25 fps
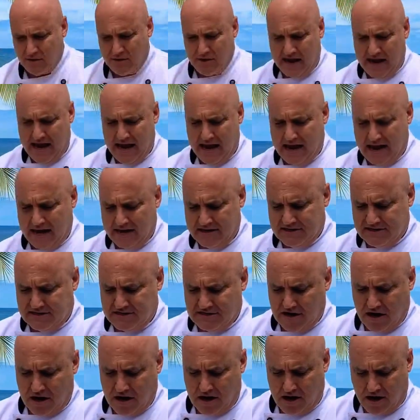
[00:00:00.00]
ahead and
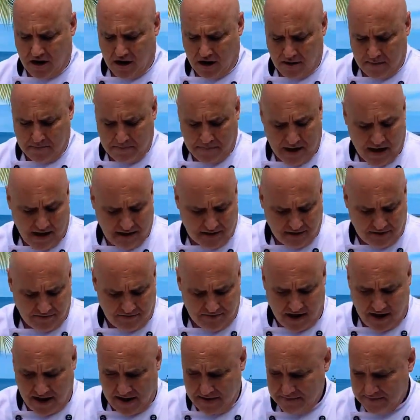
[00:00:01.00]
start our
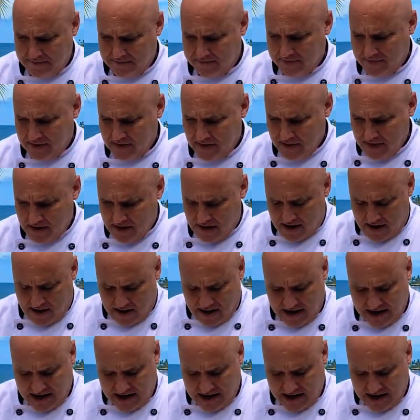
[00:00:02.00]
baklava. I